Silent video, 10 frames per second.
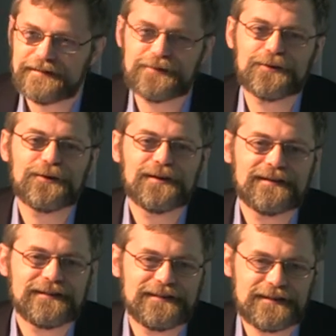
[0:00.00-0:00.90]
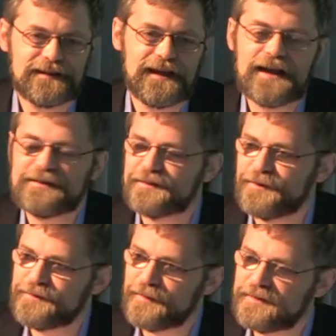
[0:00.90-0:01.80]
You know, they
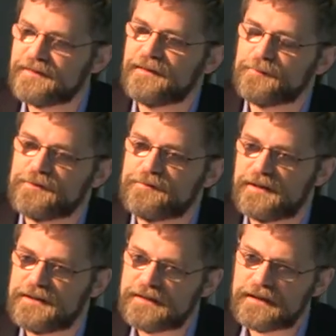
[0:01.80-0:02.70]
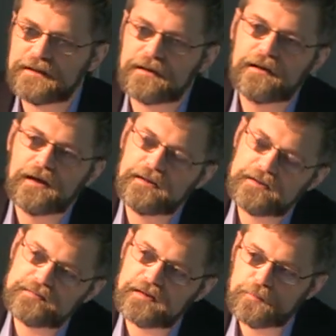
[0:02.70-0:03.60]
answered something that was very telling. And
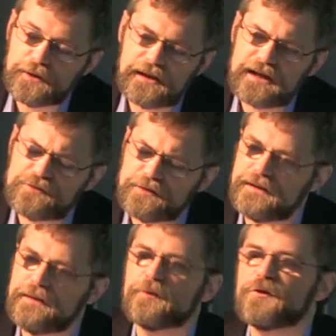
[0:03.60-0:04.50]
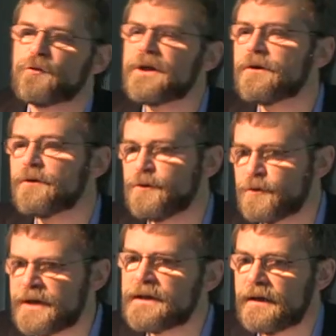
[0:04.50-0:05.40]
they said, well, actually, it was Rico who
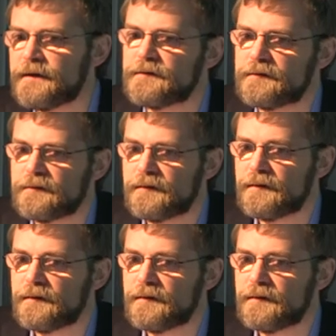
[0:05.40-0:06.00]
trained us.